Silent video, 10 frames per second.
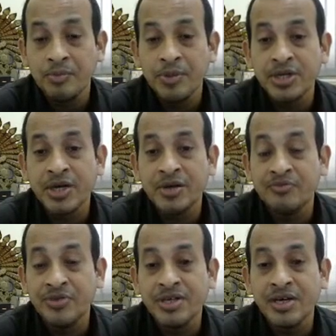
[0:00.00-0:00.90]

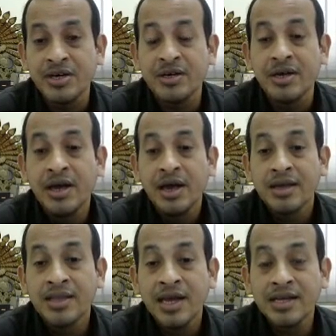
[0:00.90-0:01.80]
mission, vision.
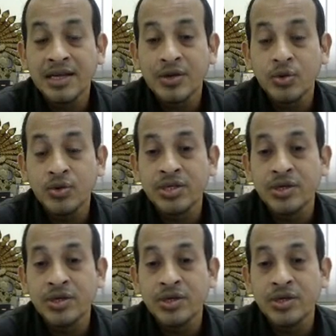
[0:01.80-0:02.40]
That includes